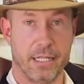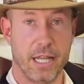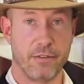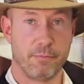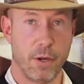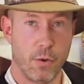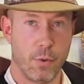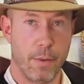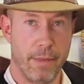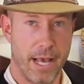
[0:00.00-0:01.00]

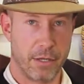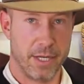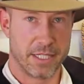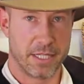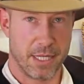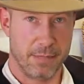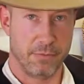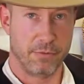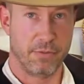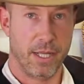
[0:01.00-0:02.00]
LiFePO battery. It's a
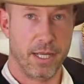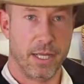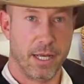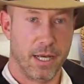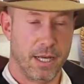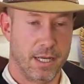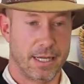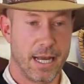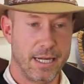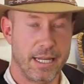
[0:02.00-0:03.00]
type of
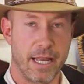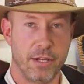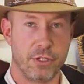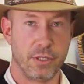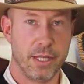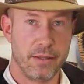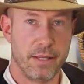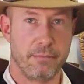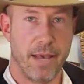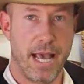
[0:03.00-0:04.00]
cutting-edge
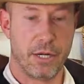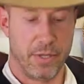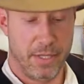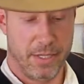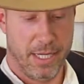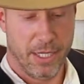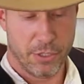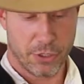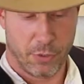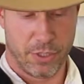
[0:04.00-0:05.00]
lithium battery that
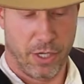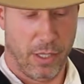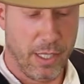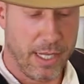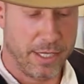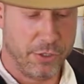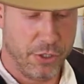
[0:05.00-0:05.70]
stores a lot of